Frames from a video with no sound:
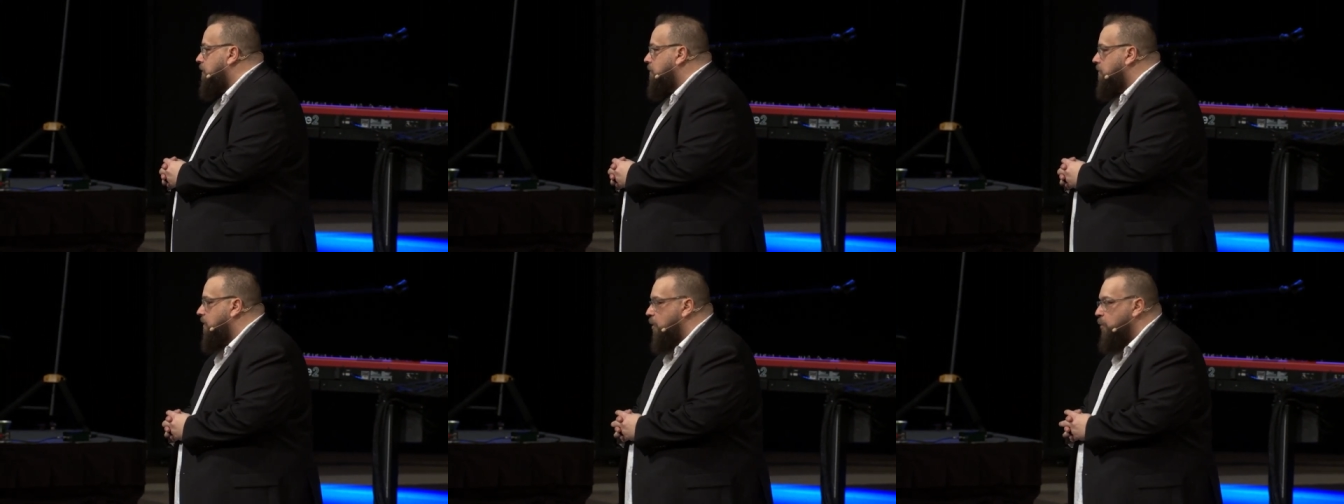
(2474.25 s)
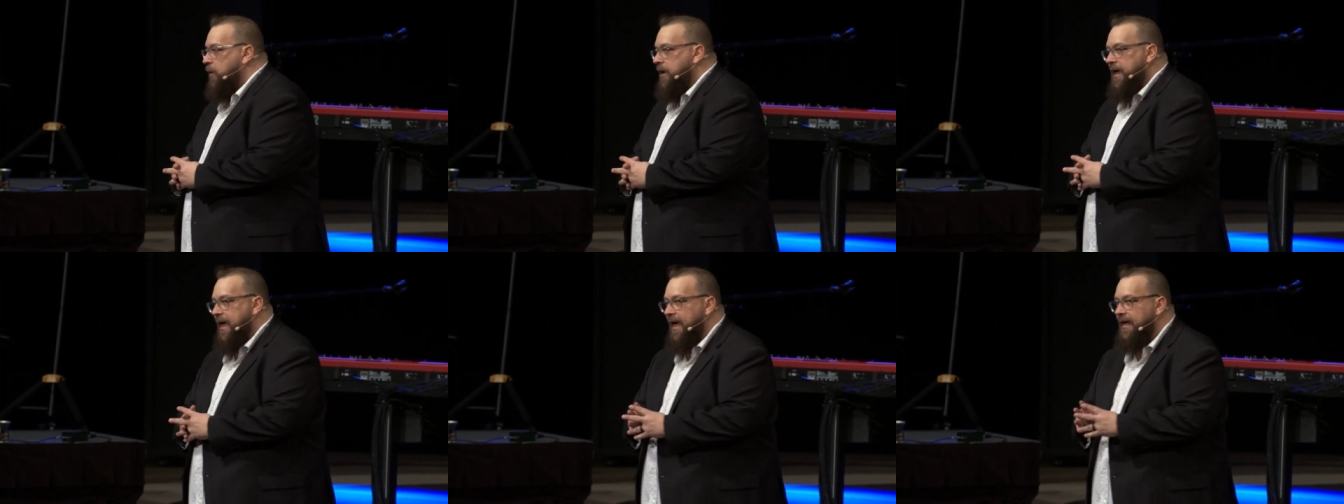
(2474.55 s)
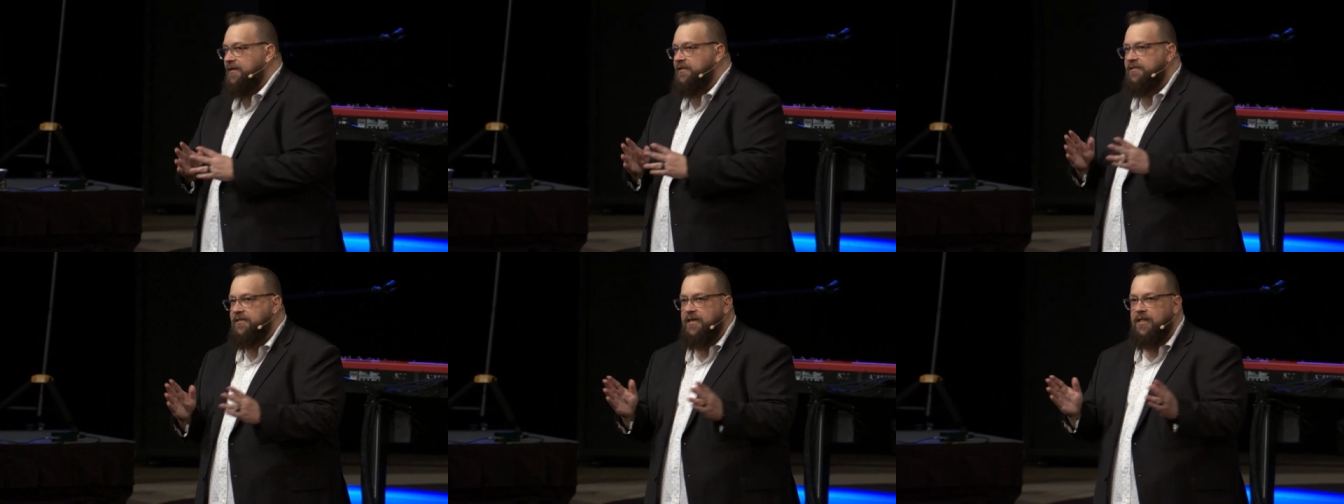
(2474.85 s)
Maybe we
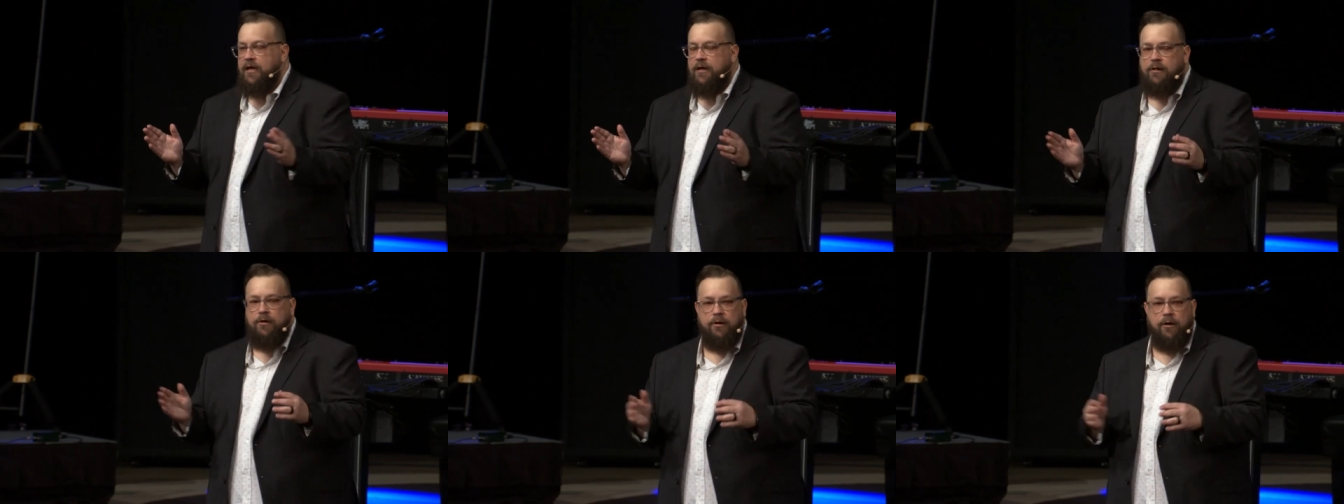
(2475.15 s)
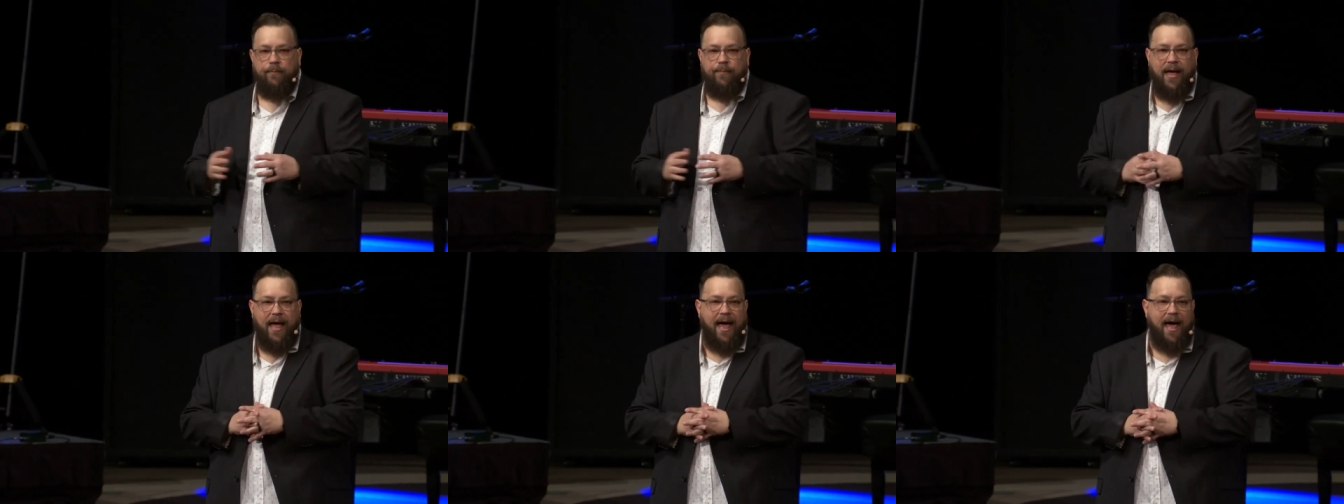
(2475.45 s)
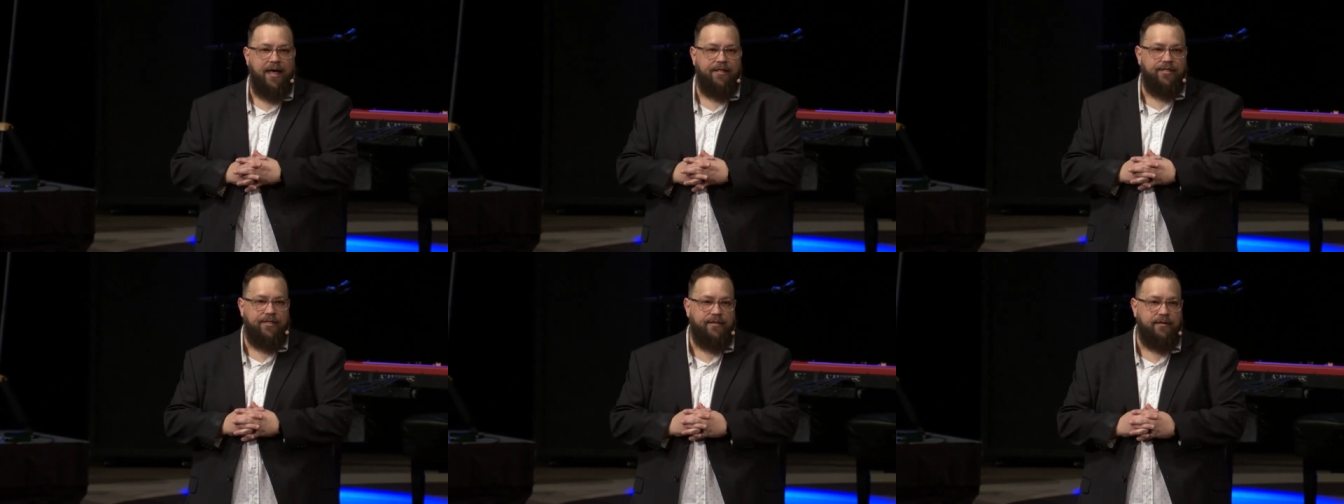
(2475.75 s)
can't see the clear
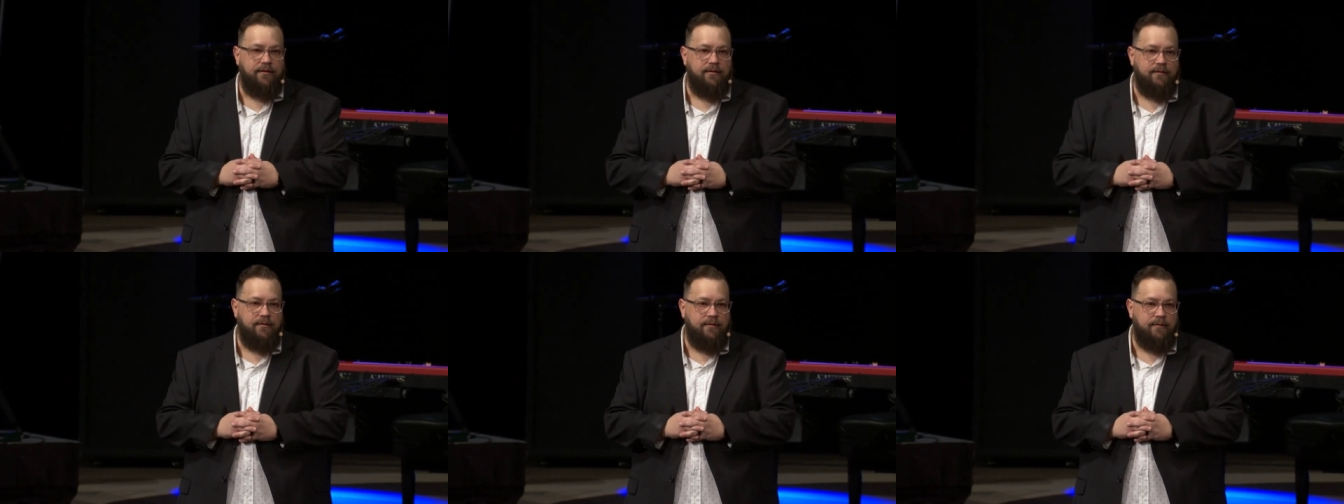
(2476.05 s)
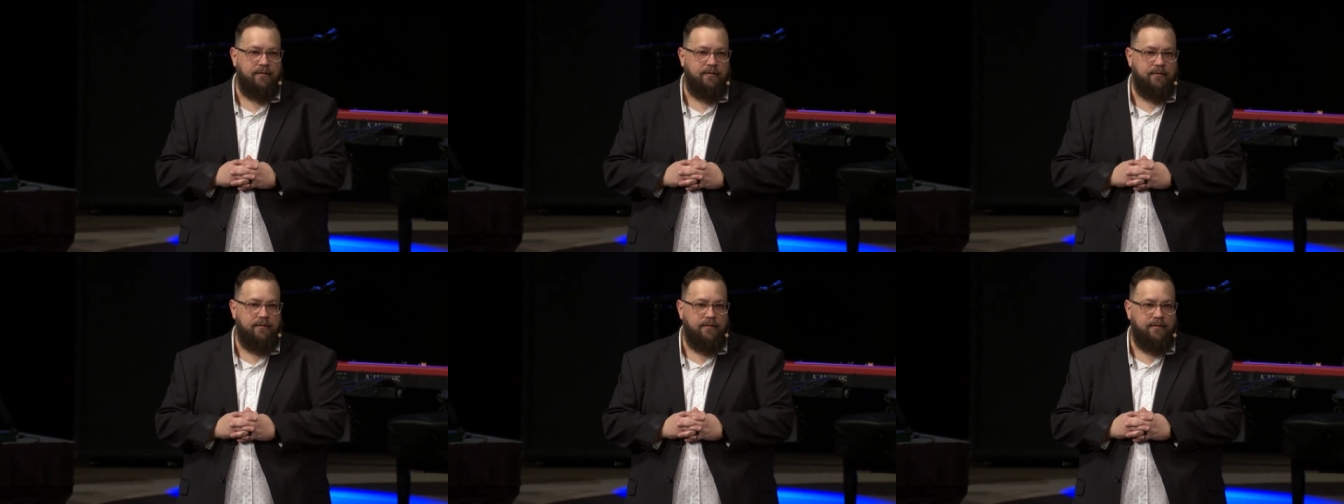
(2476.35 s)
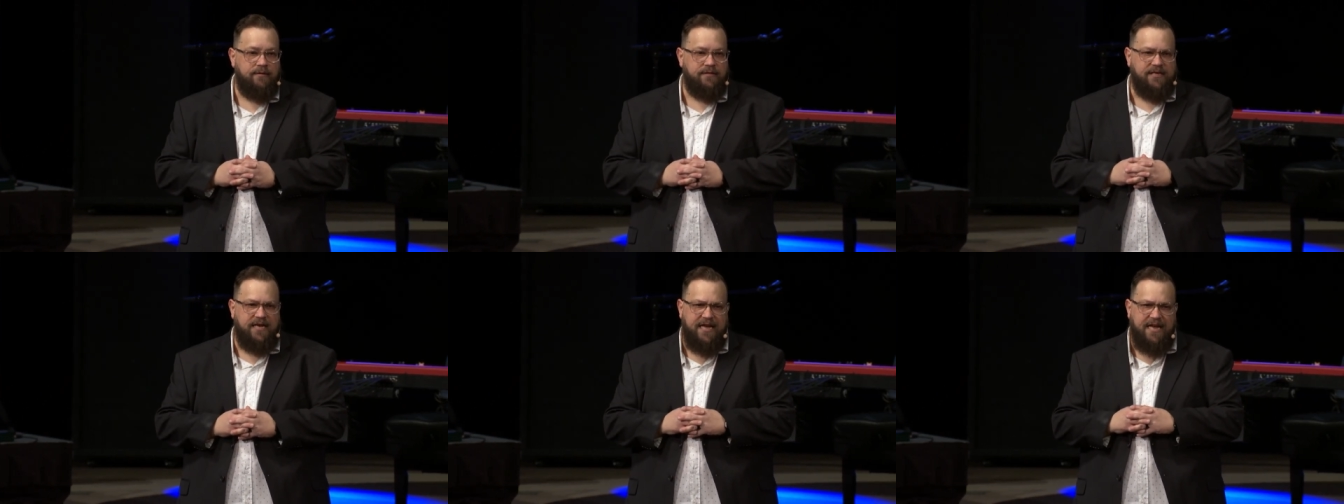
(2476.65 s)
path.
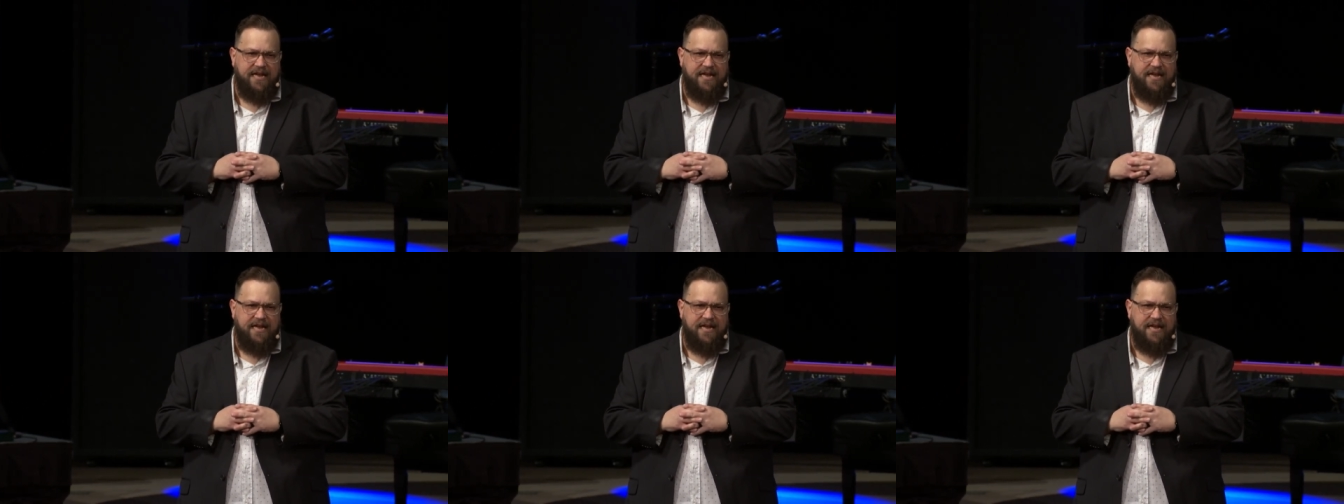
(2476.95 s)
It's